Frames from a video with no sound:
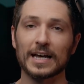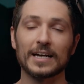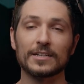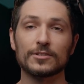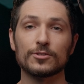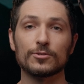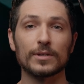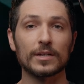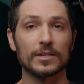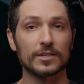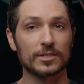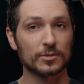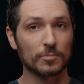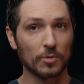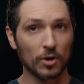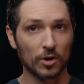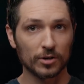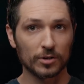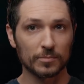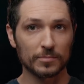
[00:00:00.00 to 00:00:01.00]
I do get a
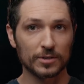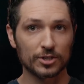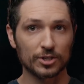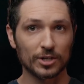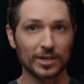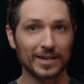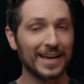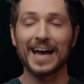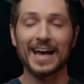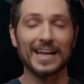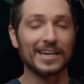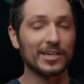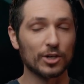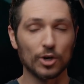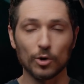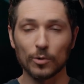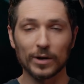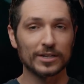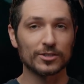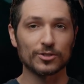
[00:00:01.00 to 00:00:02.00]
small commission at
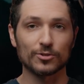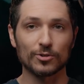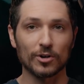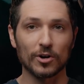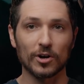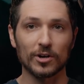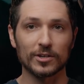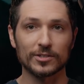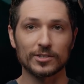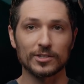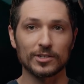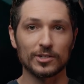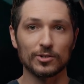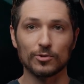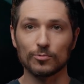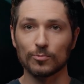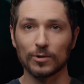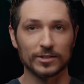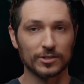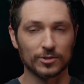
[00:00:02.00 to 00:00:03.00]
no extra cost to
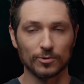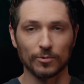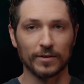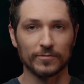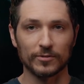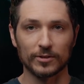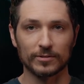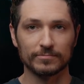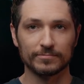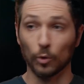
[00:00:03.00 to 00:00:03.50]
you whatsoever.